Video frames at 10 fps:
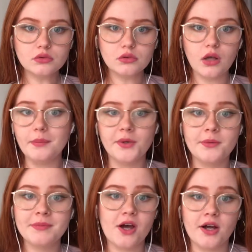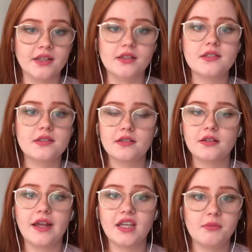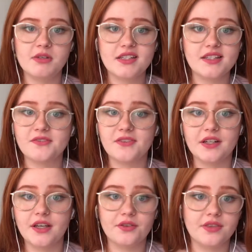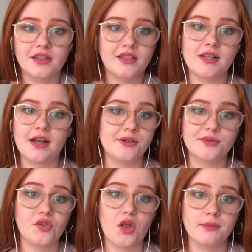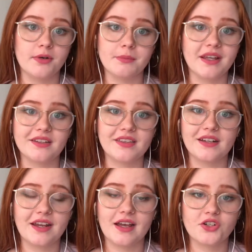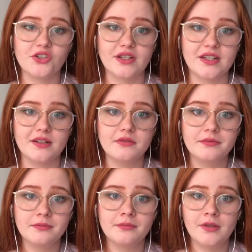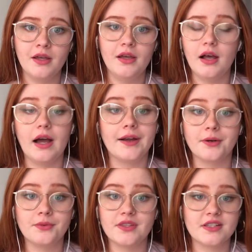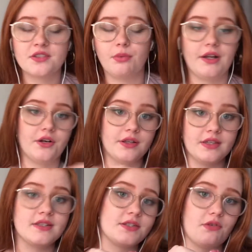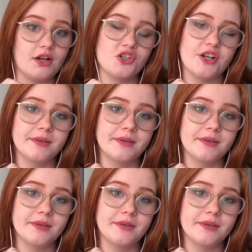I'm gonna be honest. I came into this video thinking I owned a lot more pink than I actually did. I owned this sweater and this scrunchie.